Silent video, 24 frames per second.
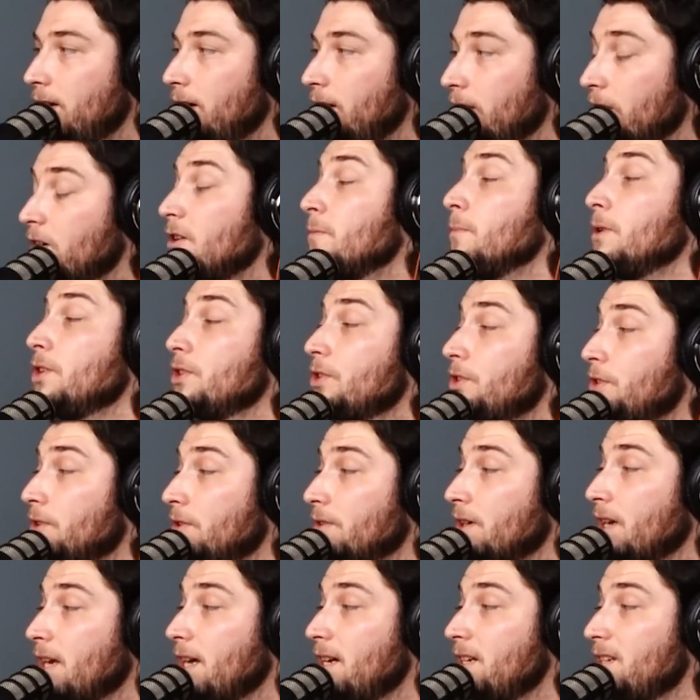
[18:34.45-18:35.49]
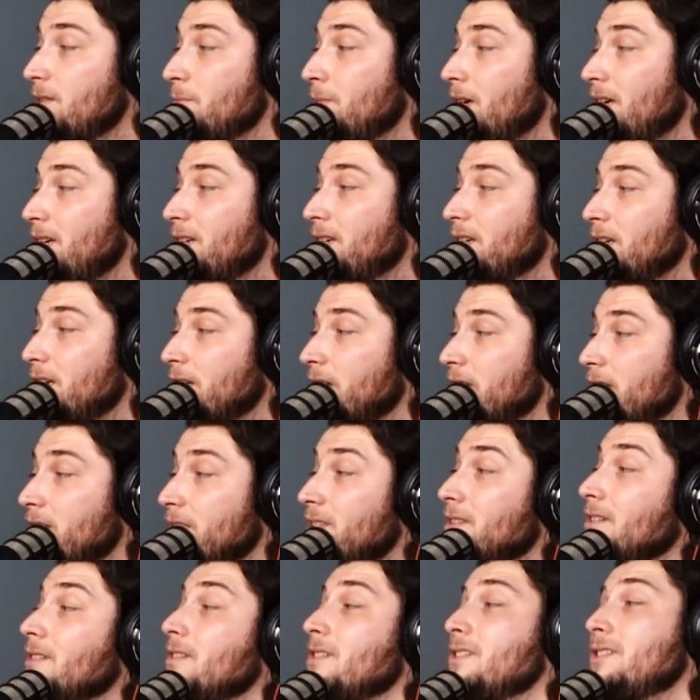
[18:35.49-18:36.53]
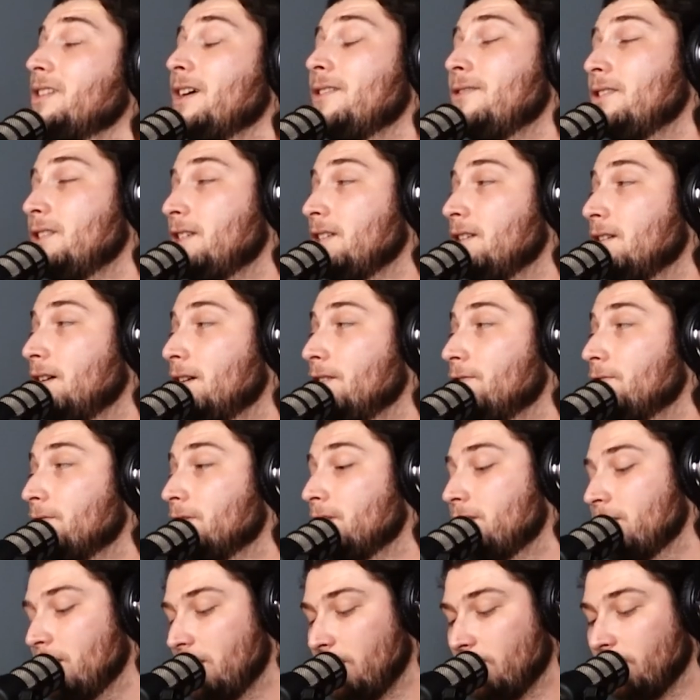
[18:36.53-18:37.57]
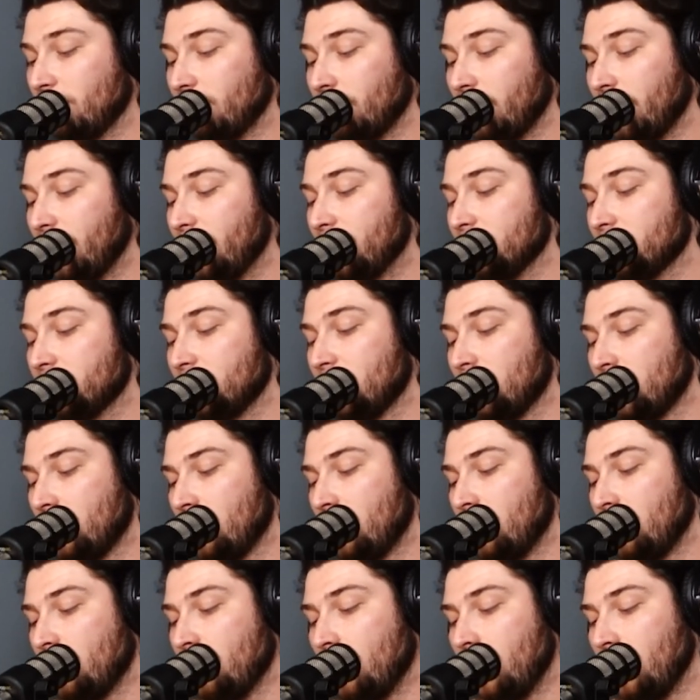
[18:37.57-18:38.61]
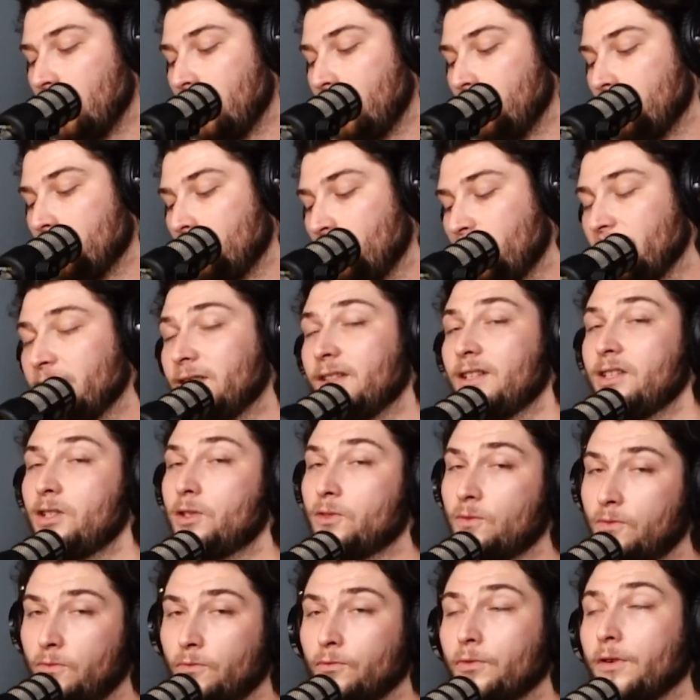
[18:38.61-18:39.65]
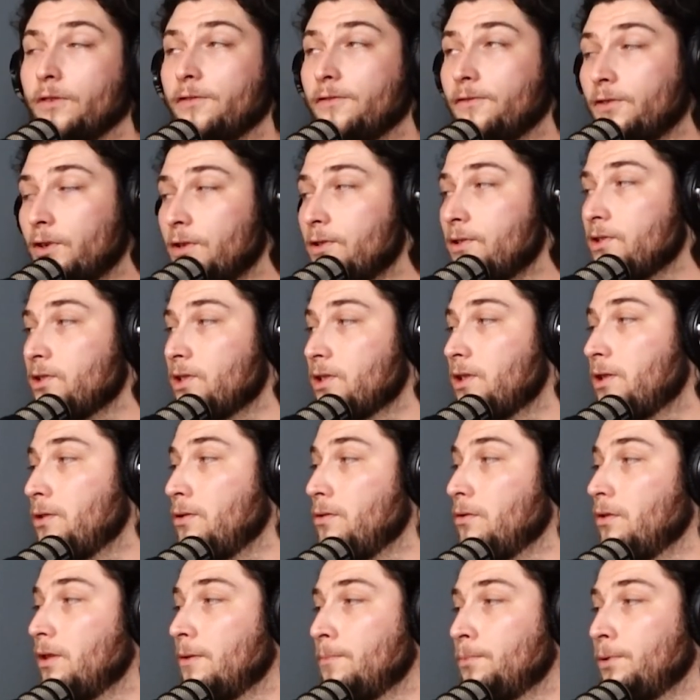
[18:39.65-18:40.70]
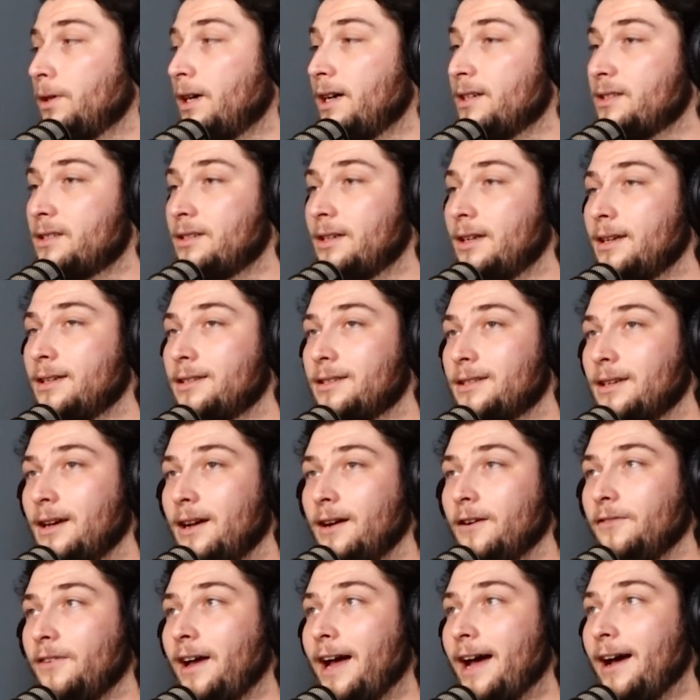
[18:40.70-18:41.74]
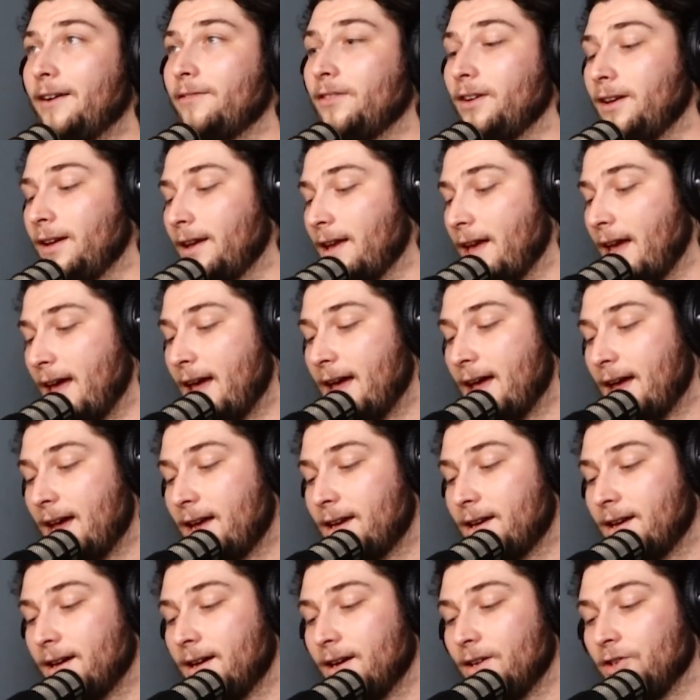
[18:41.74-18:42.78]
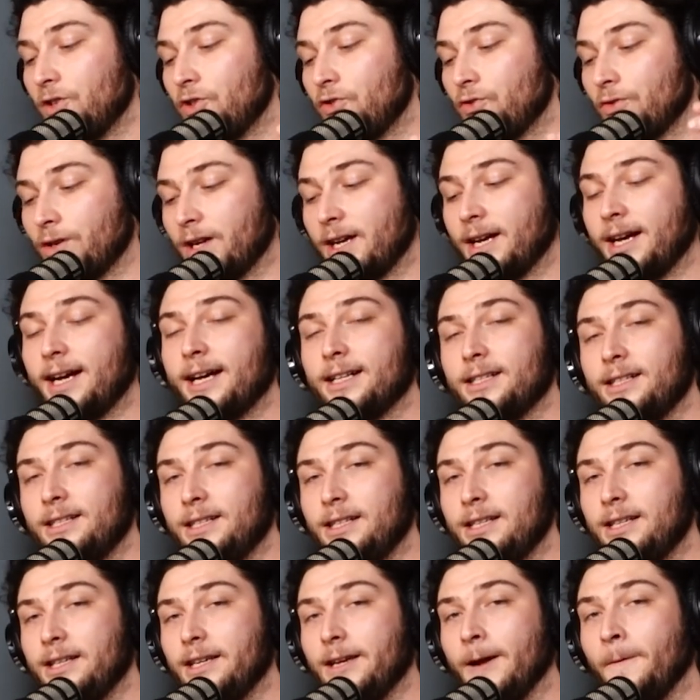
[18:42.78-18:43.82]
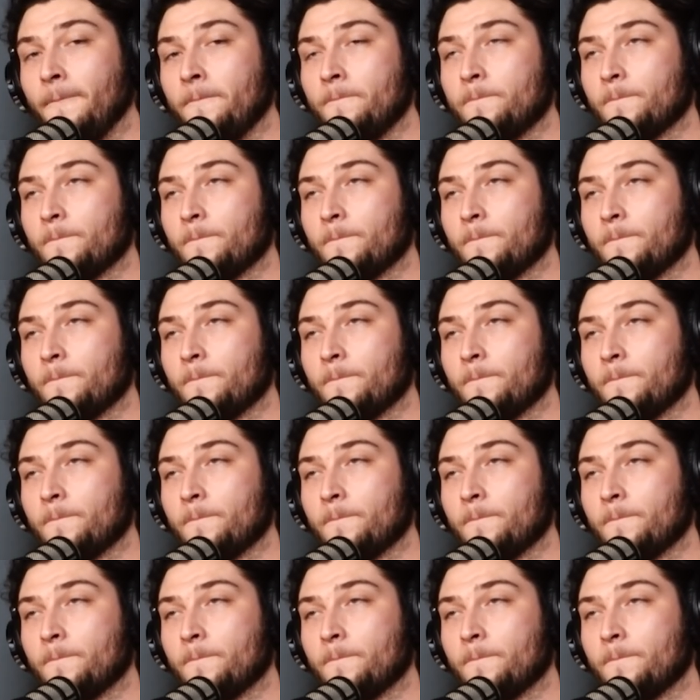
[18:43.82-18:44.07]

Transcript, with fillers: uh, commercial candy making until the 1700s in France. Um, but this refers to the process of having a uh, dragati